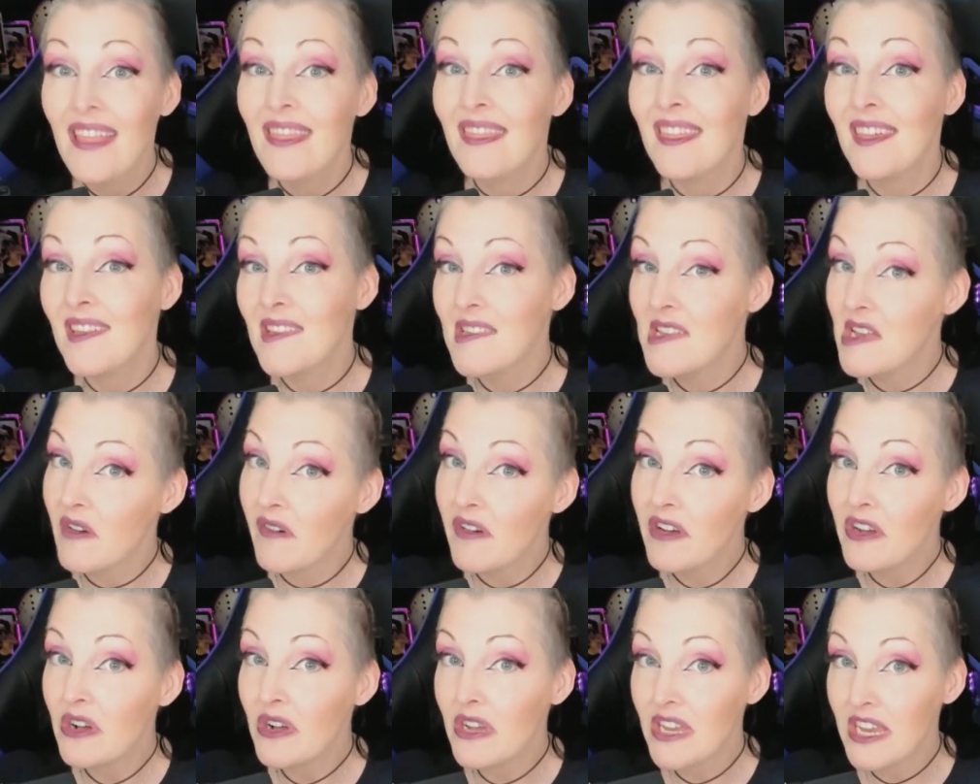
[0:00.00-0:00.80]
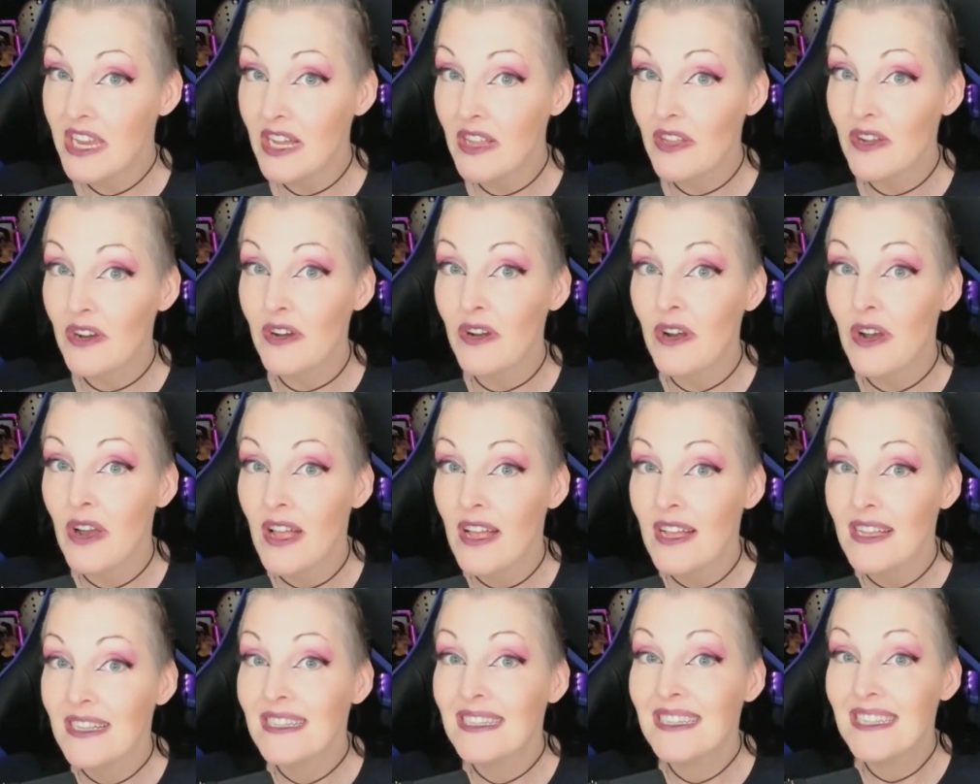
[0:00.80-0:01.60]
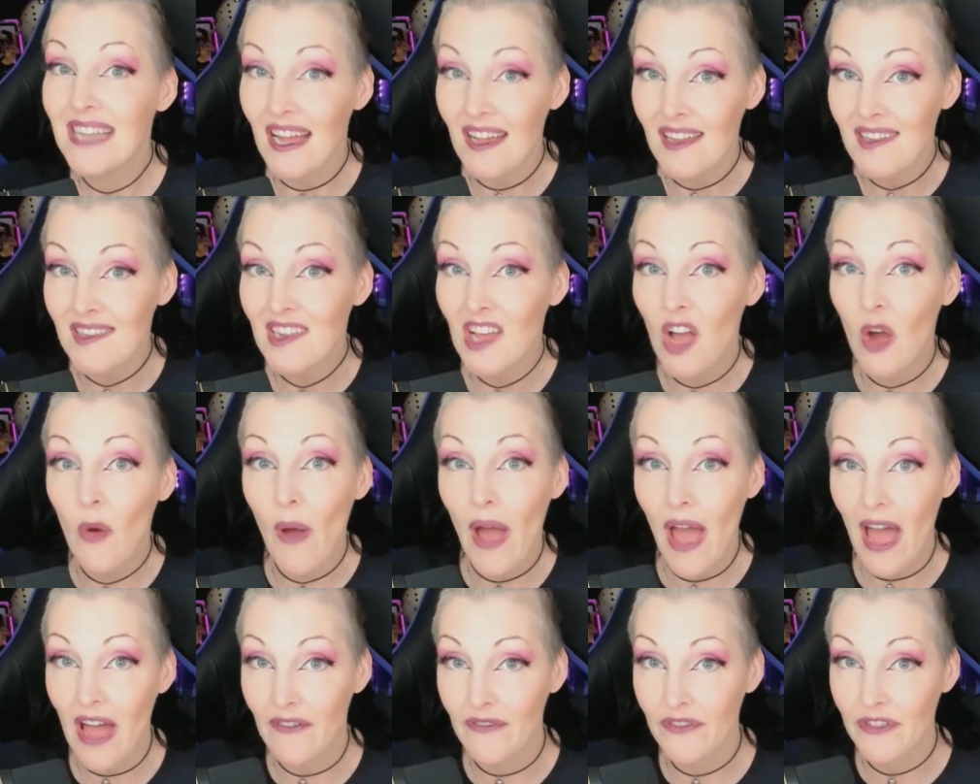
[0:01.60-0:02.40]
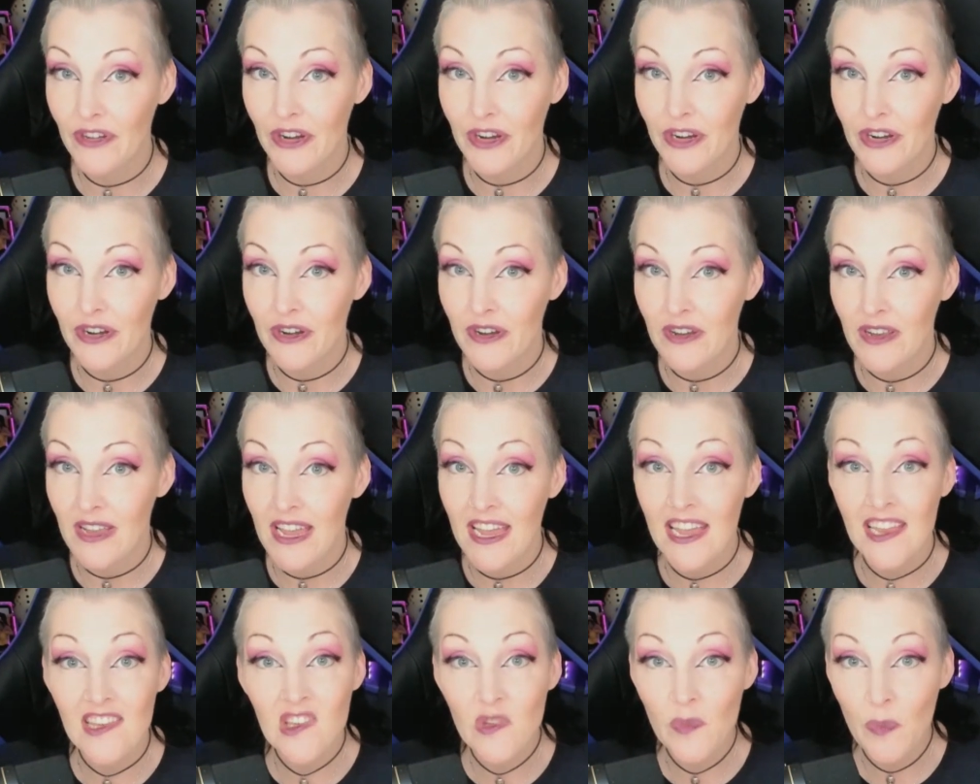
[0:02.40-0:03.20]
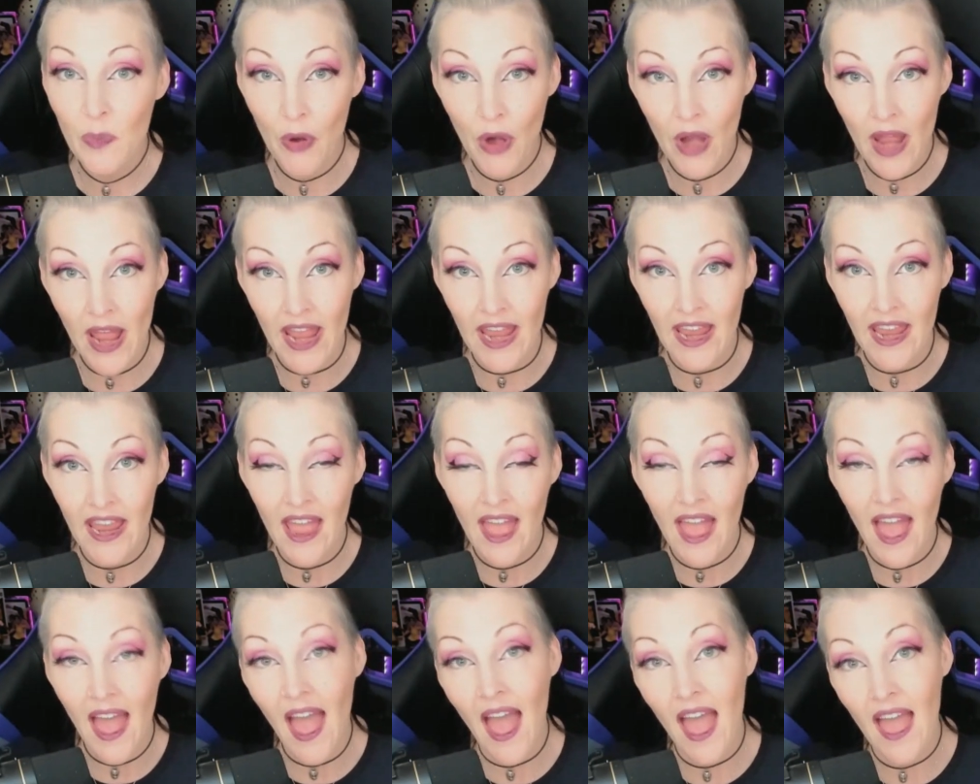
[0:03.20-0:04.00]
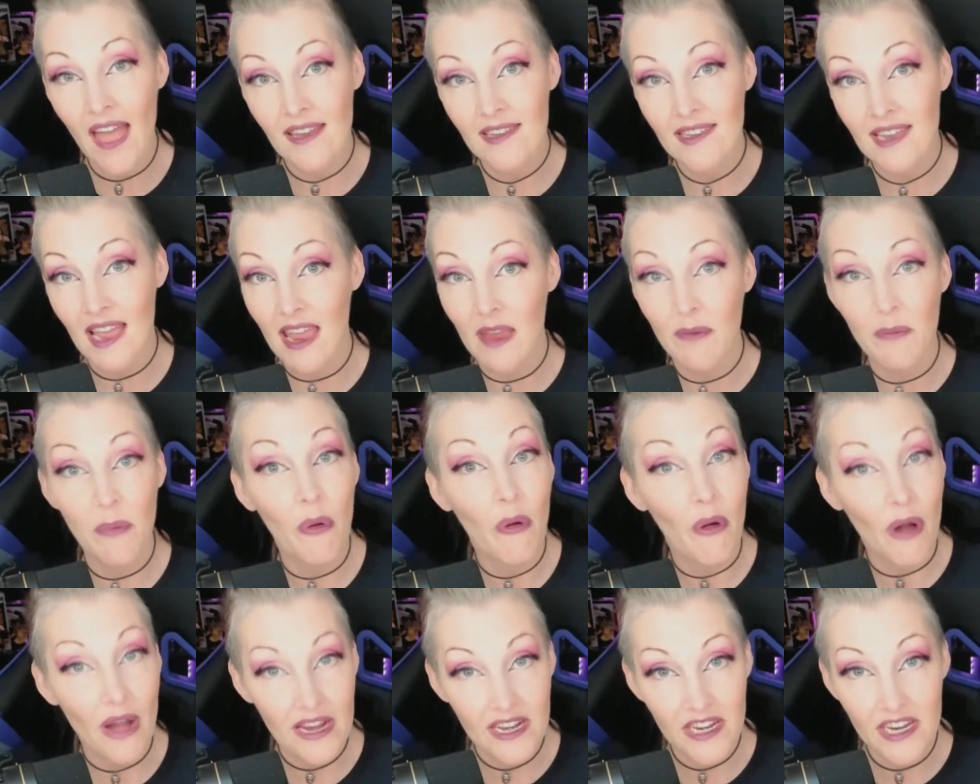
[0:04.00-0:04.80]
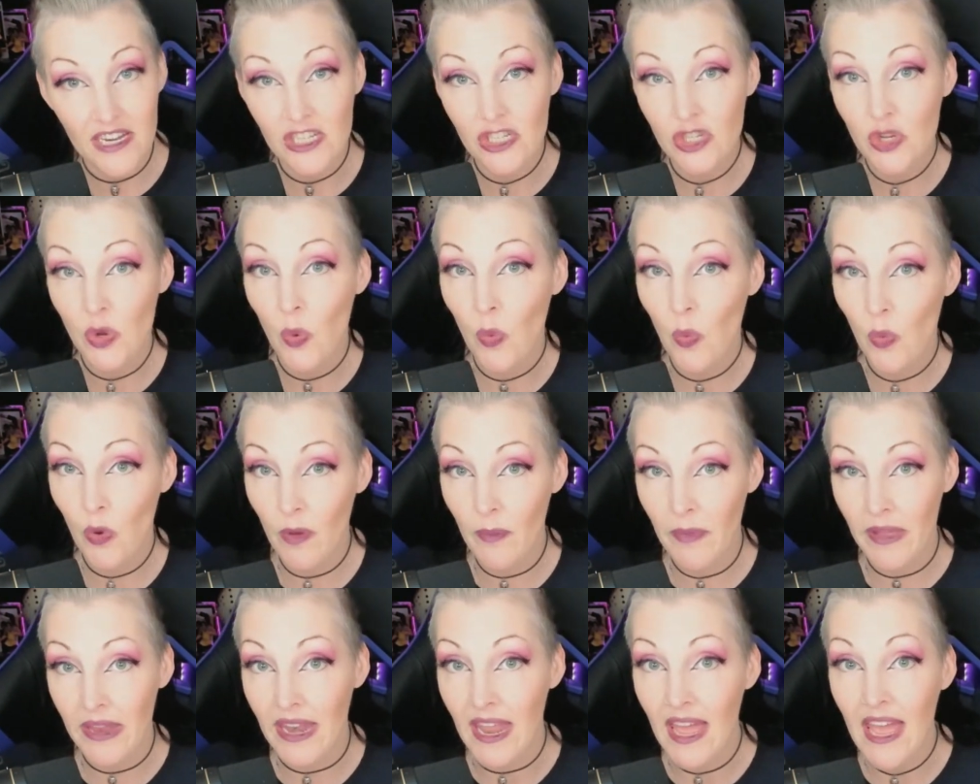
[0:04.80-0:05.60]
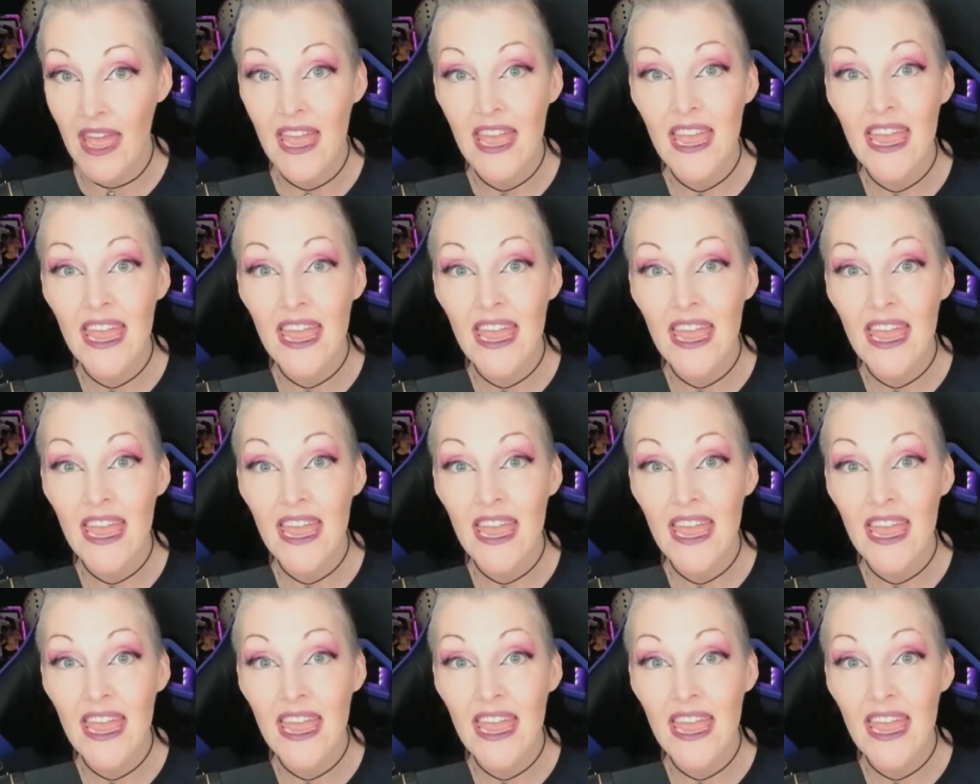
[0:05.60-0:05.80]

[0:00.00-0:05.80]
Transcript: The serial killer does go after its prey as a pregnant woman.